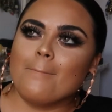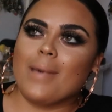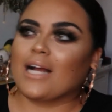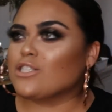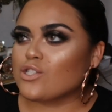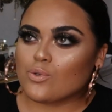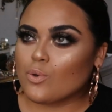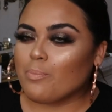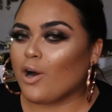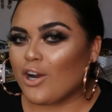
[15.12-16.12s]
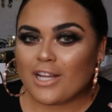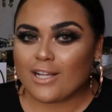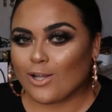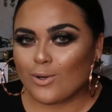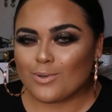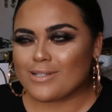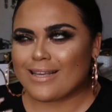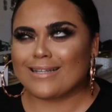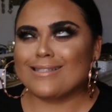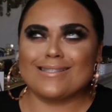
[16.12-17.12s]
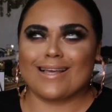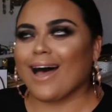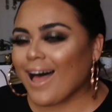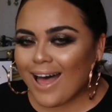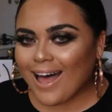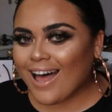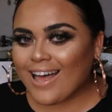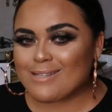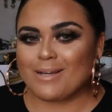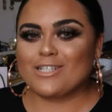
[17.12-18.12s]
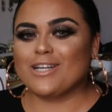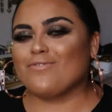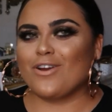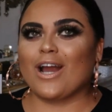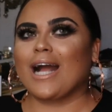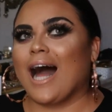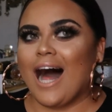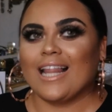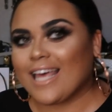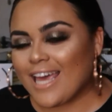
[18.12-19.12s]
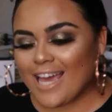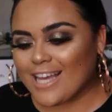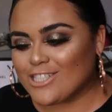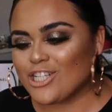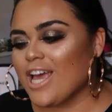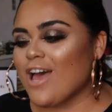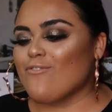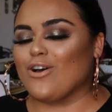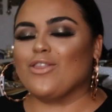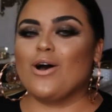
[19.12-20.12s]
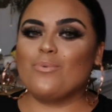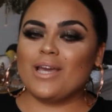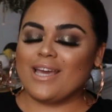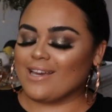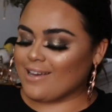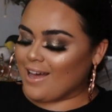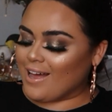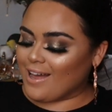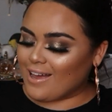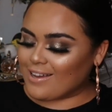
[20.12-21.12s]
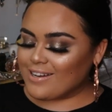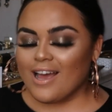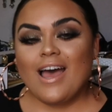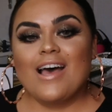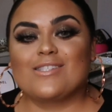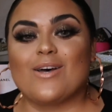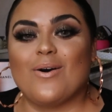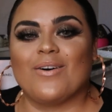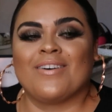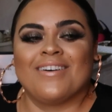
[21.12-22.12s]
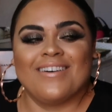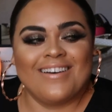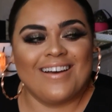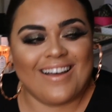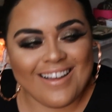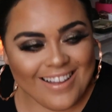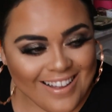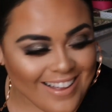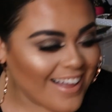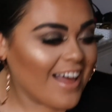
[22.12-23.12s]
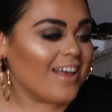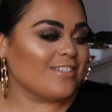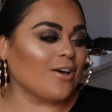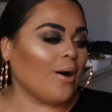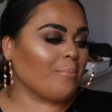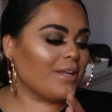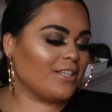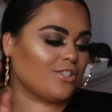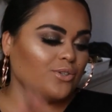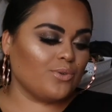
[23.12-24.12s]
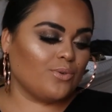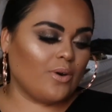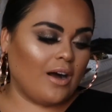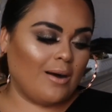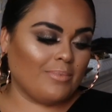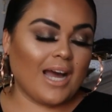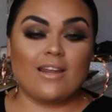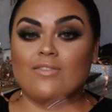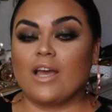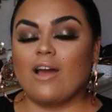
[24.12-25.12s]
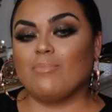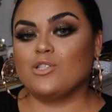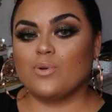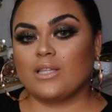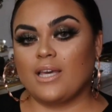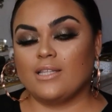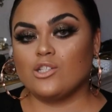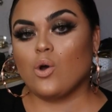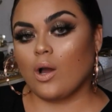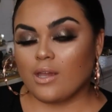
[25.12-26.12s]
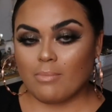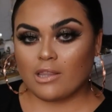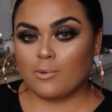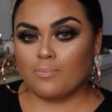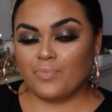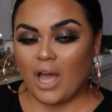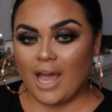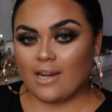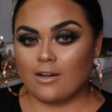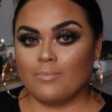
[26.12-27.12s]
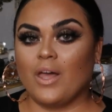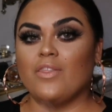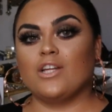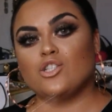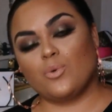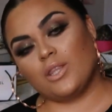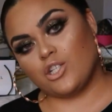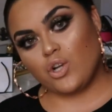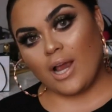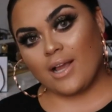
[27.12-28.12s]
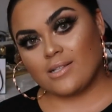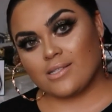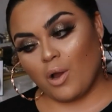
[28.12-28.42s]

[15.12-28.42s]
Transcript: back to school party clothes, like duh, especially if you're in college for the weekend. So so I'm gonna do kind of like I've been doing lately, talking about the item and then doing the try-ons